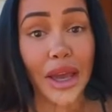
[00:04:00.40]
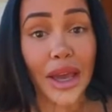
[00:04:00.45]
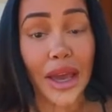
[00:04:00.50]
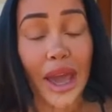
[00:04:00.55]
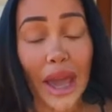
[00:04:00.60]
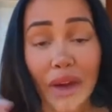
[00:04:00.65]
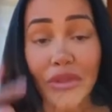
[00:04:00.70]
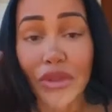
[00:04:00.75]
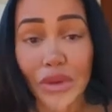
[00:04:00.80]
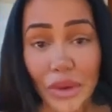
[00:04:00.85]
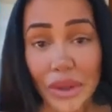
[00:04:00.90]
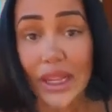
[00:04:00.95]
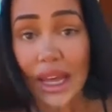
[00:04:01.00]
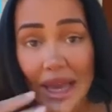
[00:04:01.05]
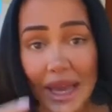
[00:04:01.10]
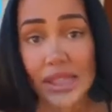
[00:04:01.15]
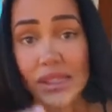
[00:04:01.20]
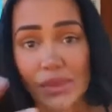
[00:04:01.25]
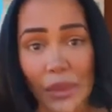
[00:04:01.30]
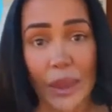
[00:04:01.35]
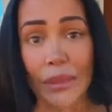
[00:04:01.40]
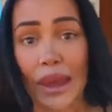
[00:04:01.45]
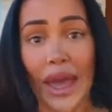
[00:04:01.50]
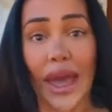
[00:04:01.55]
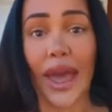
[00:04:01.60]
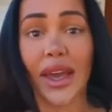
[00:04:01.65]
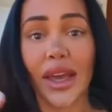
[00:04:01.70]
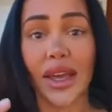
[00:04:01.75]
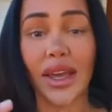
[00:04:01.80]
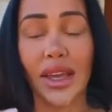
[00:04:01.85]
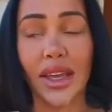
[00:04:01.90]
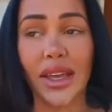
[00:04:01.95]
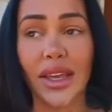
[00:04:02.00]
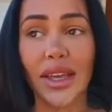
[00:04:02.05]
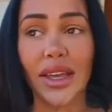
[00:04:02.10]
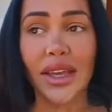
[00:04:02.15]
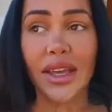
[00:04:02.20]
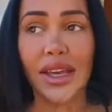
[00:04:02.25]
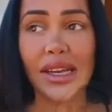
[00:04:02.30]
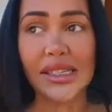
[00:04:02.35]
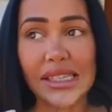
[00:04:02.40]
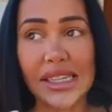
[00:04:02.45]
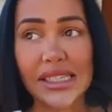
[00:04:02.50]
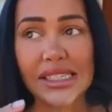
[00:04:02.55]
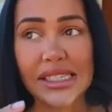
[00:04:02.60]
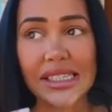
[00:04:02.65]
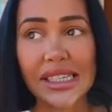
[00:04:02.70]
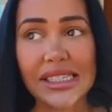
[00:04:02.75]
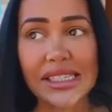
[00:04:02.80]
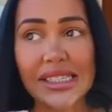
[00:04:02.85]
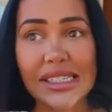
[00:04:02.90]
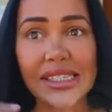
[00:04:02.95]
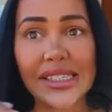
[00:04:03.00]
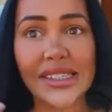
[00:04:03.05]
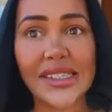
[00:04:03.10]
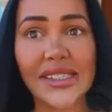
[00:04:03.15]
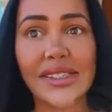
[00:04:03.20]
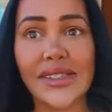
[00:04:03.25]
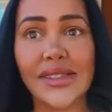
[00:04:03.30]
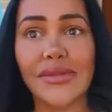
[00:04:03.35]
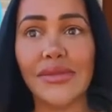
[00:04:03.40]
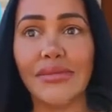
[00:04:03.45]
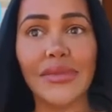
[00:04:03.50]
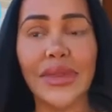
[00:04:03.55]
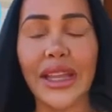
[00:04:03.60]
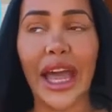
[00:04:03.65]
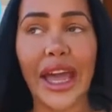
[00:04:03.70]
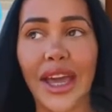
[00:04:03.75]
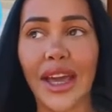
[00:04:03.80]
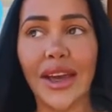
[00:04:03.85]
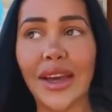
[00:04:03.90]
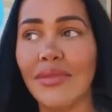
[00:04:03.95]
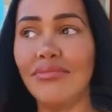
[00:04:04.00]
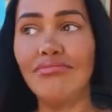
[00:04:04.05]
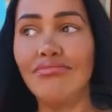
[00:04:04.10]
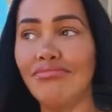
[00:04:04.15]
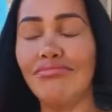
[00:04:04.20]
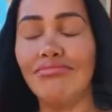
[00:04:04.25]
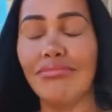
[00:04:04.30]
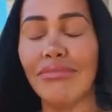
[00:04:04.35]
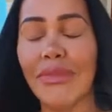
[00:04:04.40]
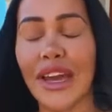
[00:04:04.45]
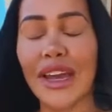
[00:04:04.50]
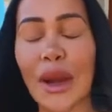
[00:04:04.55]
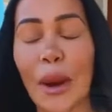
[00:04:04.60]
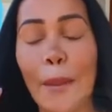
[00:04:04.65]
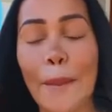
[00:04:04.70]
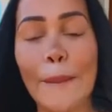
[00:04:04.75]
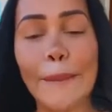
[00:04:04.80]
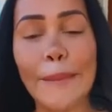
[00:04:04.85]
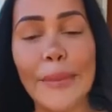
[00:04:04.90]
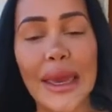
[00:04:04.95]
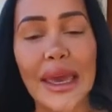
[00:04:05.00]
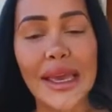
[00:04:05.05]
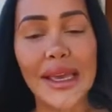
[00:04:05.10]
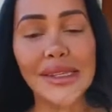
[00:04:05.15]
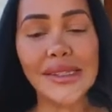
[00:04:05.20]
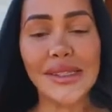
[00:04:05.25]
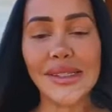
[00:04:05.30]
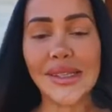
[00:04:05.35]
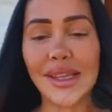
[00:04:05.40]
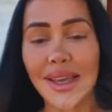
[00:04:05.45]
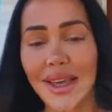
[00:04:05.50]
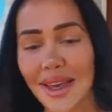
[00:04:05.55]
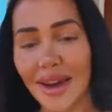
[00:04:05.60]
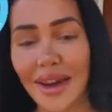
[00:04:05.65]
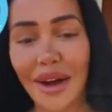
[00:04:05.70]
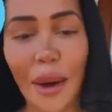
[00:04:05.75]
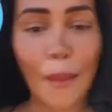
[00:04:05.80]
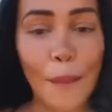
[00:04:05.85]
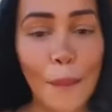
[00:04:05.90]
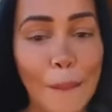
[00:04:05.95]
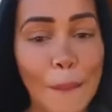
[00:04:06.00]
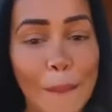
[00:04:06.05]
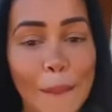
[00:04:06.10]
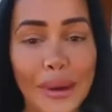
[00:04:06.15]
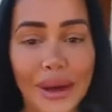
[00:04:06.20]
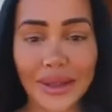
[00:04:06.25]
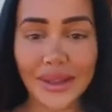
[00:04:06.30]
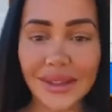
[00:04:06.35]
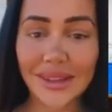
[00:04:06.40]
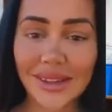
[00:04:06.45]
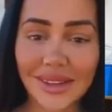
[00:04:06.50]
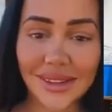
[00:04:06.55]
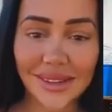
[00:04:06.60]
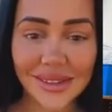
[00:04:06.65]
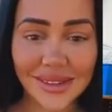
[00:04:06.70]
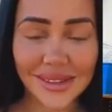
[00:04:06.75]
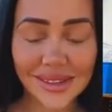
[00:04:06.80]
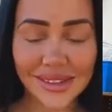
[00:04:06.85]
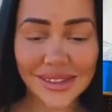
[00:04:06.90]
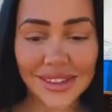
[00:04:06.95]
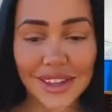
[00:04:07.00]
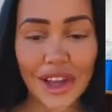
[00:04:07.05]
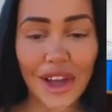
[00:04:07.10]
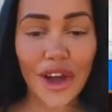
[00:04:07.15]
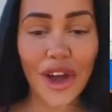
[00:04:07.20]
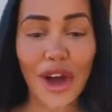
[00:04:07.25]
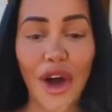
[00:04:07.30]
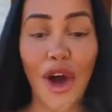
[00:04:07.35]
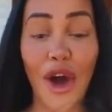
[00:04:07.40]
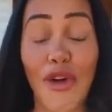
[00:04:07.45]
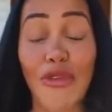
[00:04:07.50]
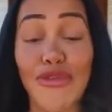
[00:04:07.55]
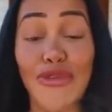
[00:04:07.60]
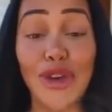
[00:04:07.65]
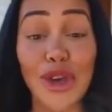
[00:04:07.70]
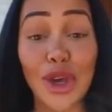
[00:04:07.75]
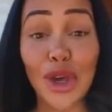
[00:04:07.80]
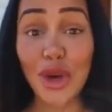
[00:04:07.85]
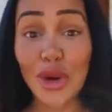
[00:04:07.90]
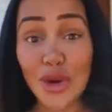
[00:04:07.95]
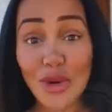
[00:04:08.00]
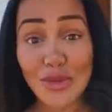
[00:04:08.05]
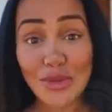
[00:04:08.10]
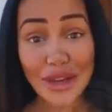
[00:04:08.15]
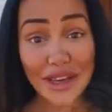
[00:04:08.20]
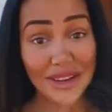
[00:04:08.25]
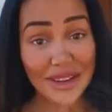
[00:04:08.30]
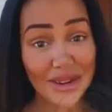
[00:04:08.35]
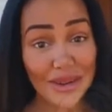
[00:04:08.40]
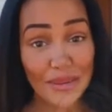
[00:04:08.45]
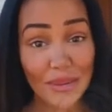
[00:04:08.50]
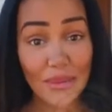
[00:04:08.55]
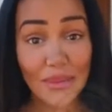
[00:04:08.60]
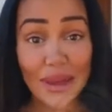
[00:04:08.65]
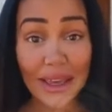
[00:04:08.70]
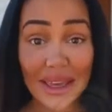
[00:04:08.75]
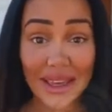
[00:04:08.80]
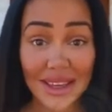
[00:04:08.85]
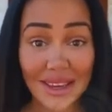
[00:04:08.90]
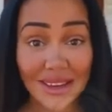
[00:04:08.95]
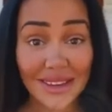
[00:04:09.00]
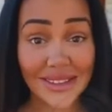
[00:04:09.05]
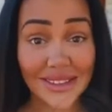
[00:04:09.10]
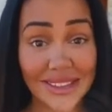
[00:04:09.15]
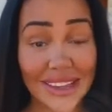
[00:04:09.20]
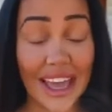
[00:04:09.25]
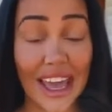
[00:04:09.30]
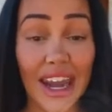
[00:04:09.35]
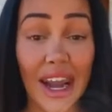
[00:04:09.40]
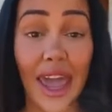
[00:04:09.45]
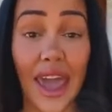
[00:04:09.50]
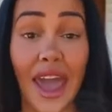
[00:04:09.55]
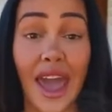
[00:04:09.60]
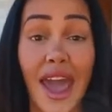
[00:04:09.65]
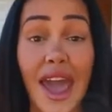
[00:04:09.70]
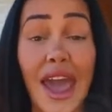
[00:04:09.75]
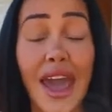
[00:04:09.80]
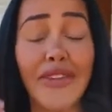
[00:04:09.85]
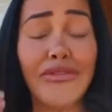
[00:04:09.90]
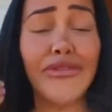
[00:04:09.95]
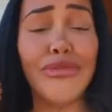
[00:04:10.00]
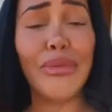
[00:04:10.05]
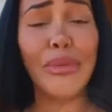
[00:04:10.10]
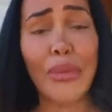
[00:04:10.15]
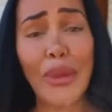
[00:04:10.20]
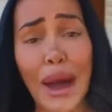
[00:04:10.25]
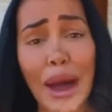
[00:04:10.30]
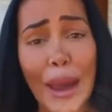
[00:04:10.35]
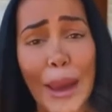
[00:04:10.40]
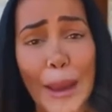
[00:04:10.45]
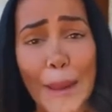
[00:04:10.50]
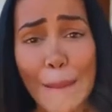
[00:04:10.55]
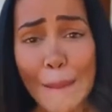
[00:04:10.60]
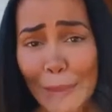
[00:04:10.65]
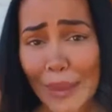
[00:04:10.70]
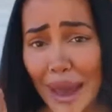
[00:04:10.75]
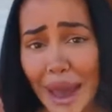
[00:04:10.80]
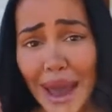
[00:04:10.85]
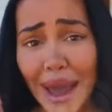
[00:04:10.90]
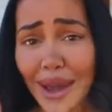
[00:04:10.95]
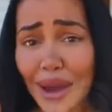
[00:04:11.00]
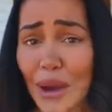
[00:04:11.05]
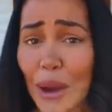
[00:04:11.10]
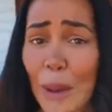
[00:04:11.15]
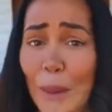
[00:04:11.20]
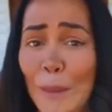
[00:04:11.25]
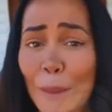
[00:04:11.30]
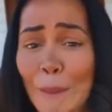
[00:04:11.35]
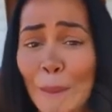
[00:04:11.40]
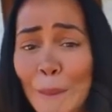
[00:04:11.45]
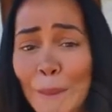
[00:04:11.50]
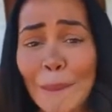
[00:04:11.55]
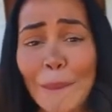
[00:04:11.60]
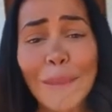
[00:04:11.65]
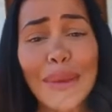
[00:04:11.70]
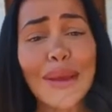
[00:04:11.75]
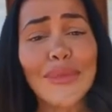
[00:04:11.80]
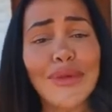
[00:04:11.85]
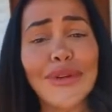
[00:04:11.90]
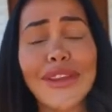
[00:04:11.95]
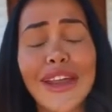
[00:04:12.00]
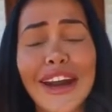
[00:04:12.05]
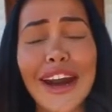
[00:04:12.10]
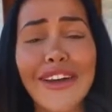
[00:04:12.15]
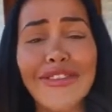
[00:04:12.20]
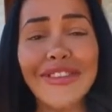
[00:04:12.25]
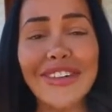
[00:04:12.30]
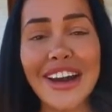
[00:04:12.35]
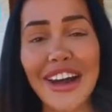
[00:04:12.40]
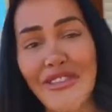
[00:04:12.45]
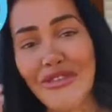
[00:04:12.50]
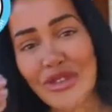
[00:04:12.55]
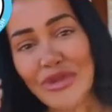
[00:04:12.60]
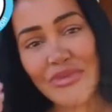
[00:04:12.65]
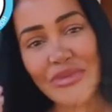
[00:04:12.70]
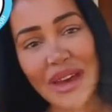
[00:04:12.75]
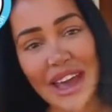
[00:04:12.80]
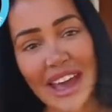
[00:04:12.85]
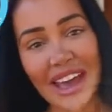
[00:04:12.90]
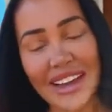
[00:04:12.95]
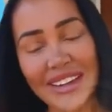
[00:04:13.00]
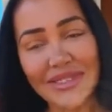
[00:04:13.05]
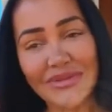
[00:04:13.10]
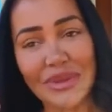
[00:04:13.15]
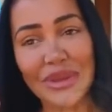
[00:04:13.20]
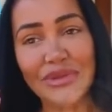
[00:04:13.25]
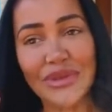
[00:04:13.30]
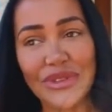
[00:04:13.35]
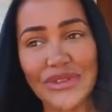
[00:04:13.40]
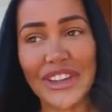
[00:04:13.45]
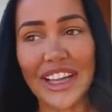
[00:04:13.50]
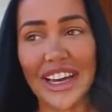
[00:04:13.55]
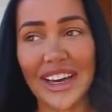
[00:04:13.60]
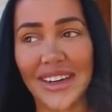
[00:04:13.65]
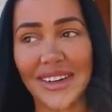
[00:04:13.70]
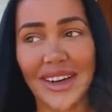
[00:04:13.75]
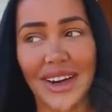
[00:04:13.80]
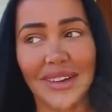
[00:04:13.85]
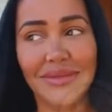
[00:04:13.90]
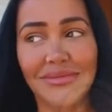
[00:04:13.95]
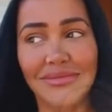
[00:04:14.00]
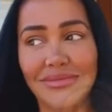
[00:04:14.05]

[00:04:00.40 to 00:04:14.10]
everyone that has my back, because it's a, like, an amazing abundance of human beings that have my back. People that I've never met, people that are